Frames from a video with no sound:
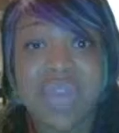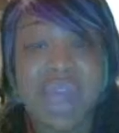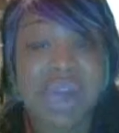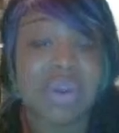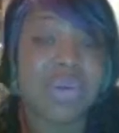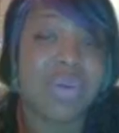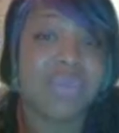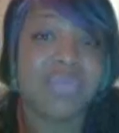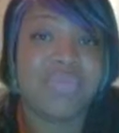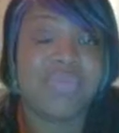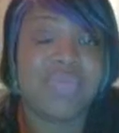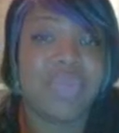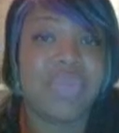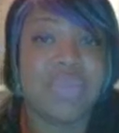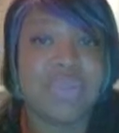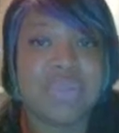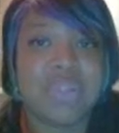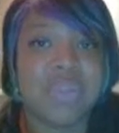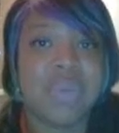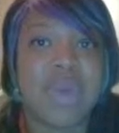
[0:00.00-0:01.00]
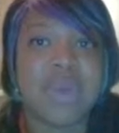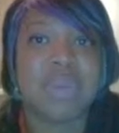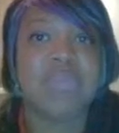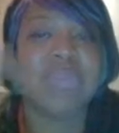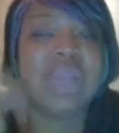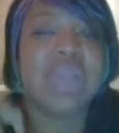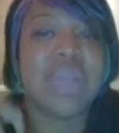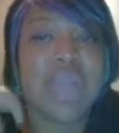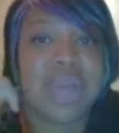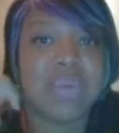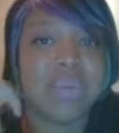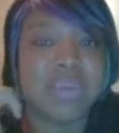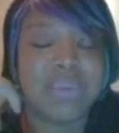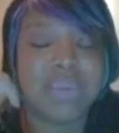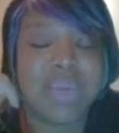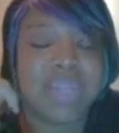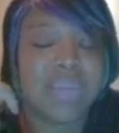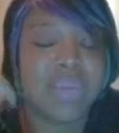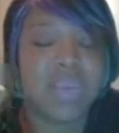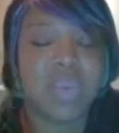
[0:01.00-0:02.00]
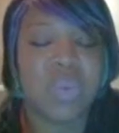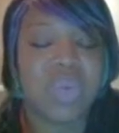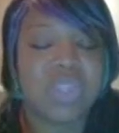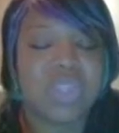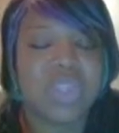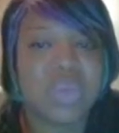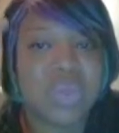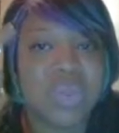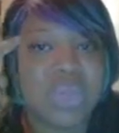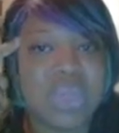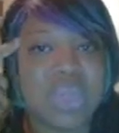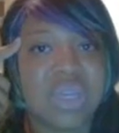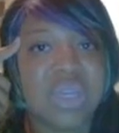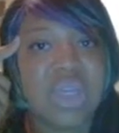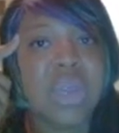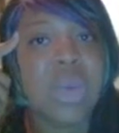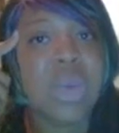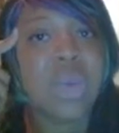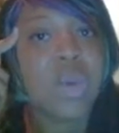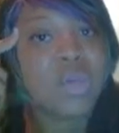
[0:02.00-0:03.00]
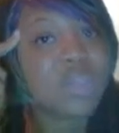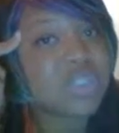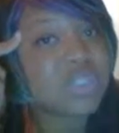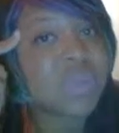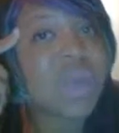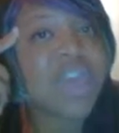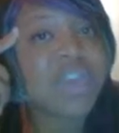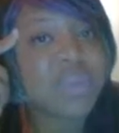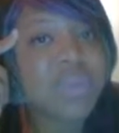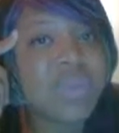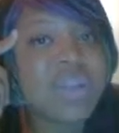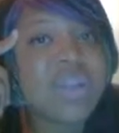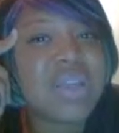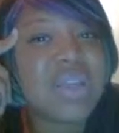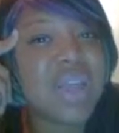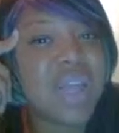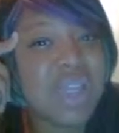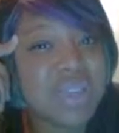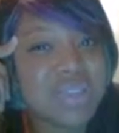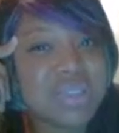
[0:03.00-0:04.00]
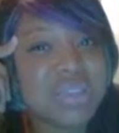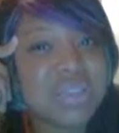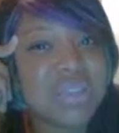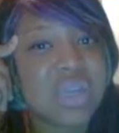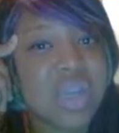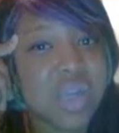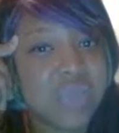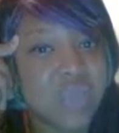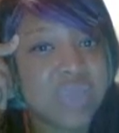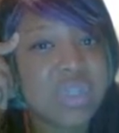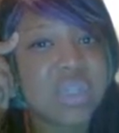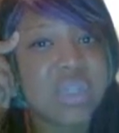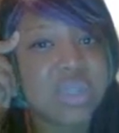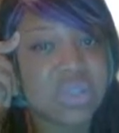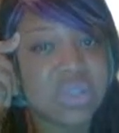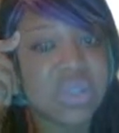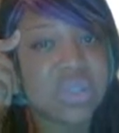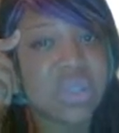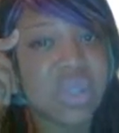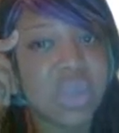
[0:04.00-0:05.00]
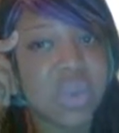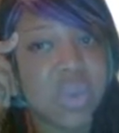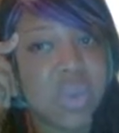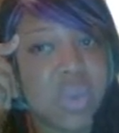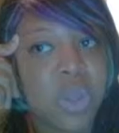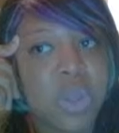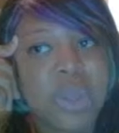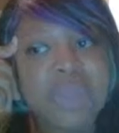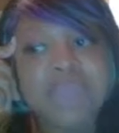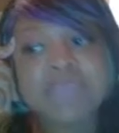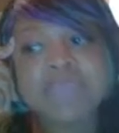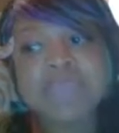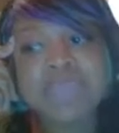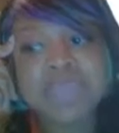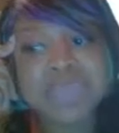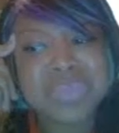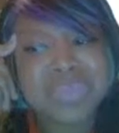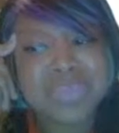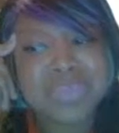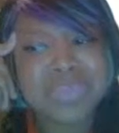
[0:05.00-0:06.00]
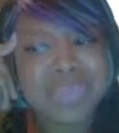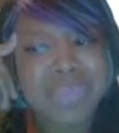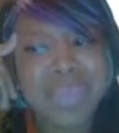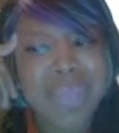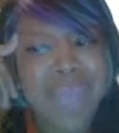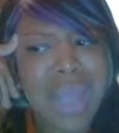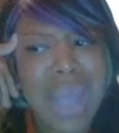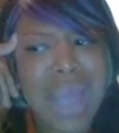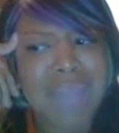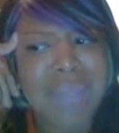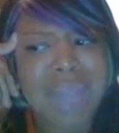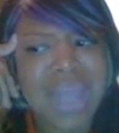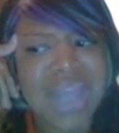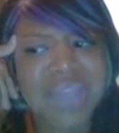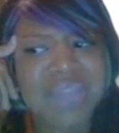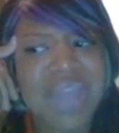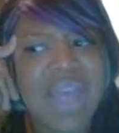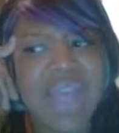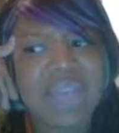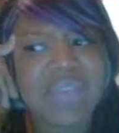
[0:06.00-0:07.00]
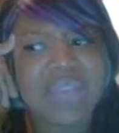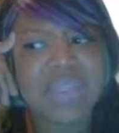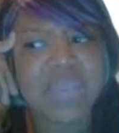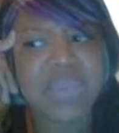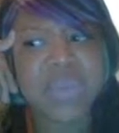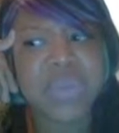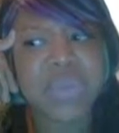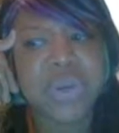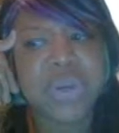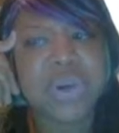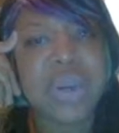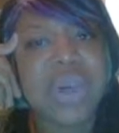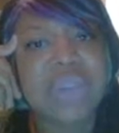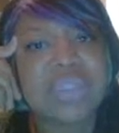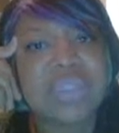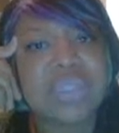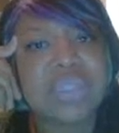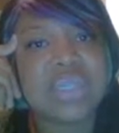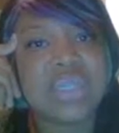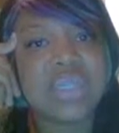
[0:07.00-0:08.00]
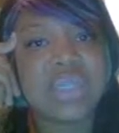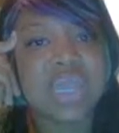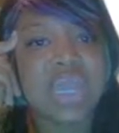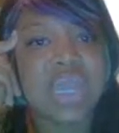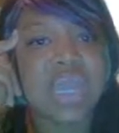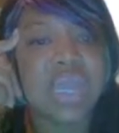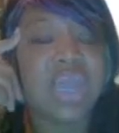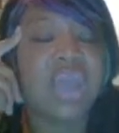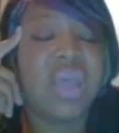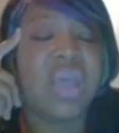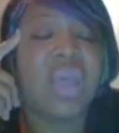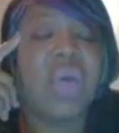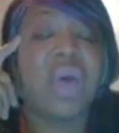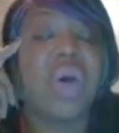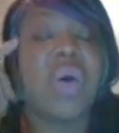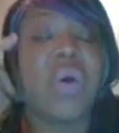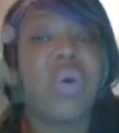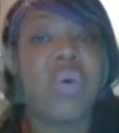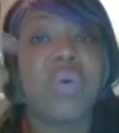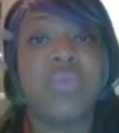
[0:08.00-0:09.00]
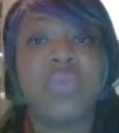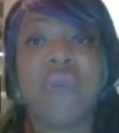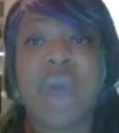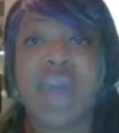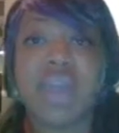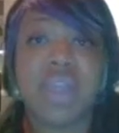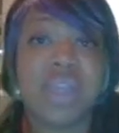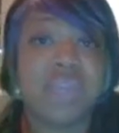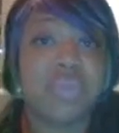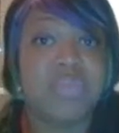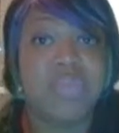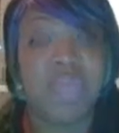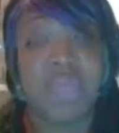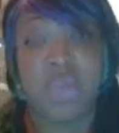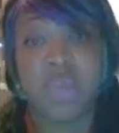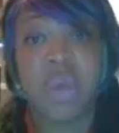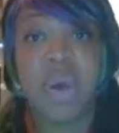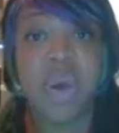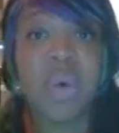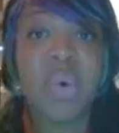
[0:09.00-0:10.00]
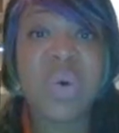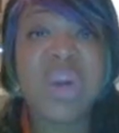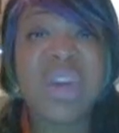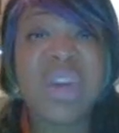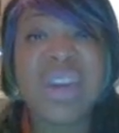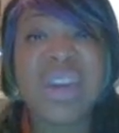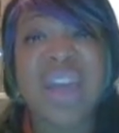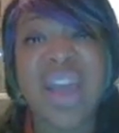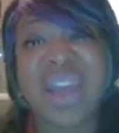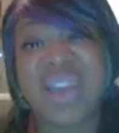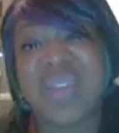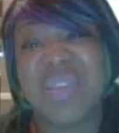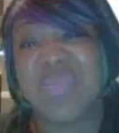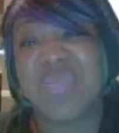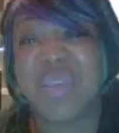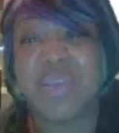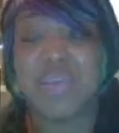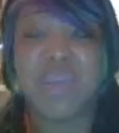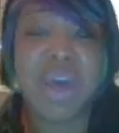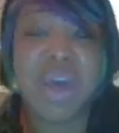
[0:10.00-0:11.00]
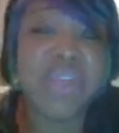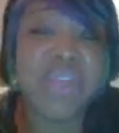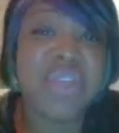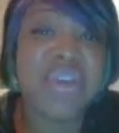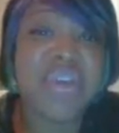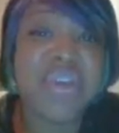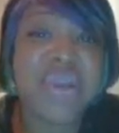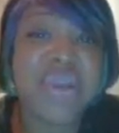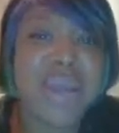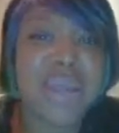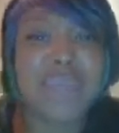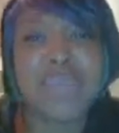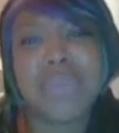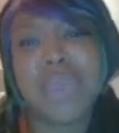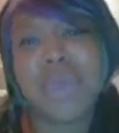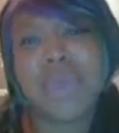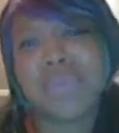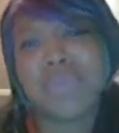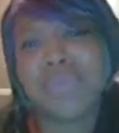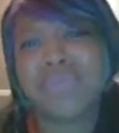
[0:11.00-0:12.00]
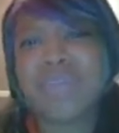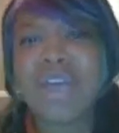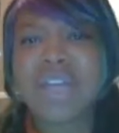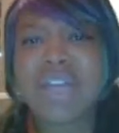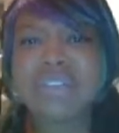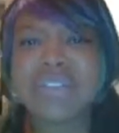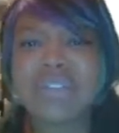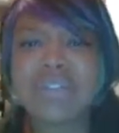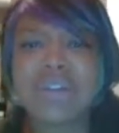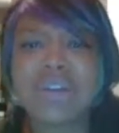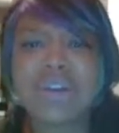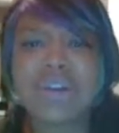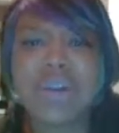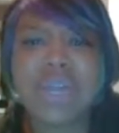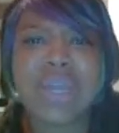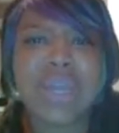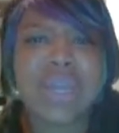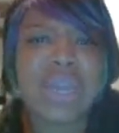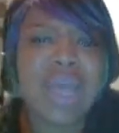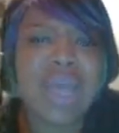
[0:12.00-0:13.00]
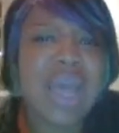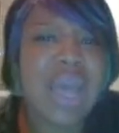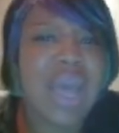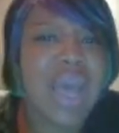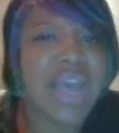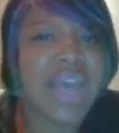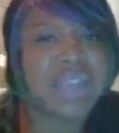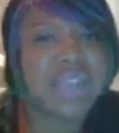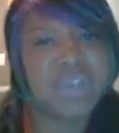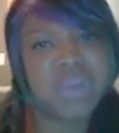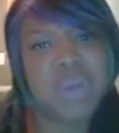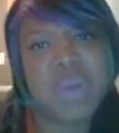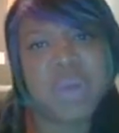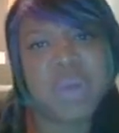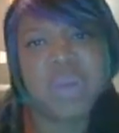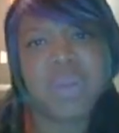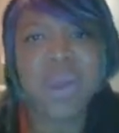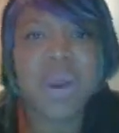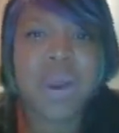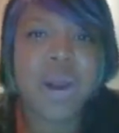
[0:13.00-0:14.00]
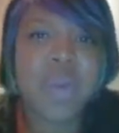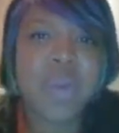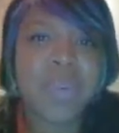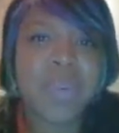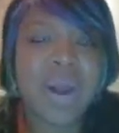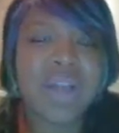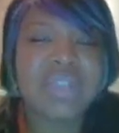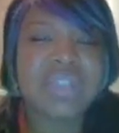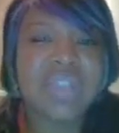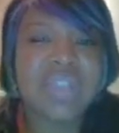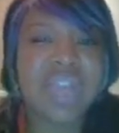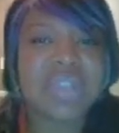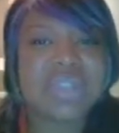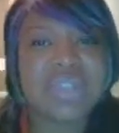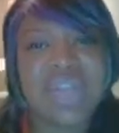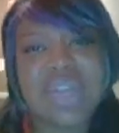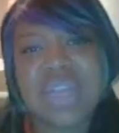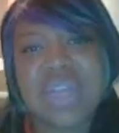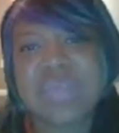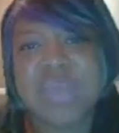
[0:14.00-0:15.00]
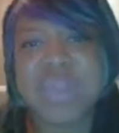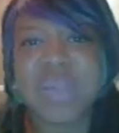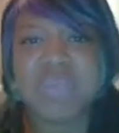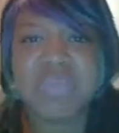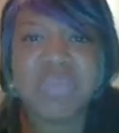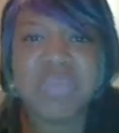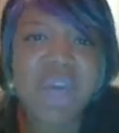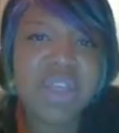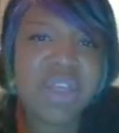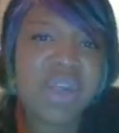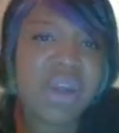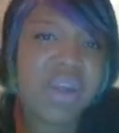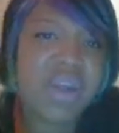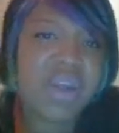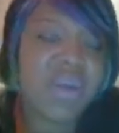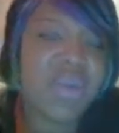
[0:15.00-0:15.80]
I don't feel guilt about me not being the one doing it, which might have been the case a couple of years ago. I might have had some weird idea that, oh, if I can be a poet and I can be a mother and I can be a professor and I can do public art projects and I can be a mother and